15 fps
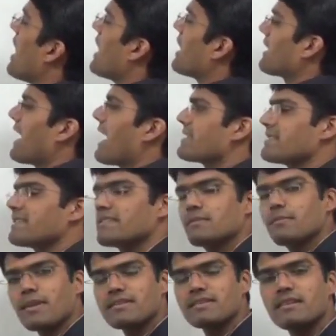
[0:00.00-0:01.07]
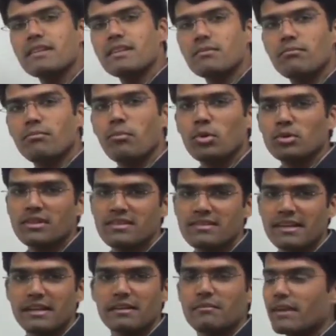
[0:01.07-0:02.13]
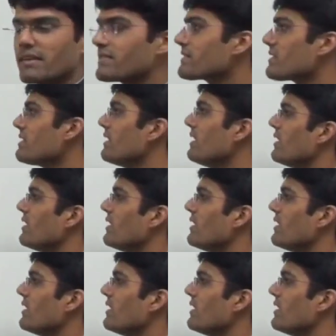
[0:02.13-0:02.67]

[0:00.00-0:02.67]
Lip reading: R, as it is present in both the statements.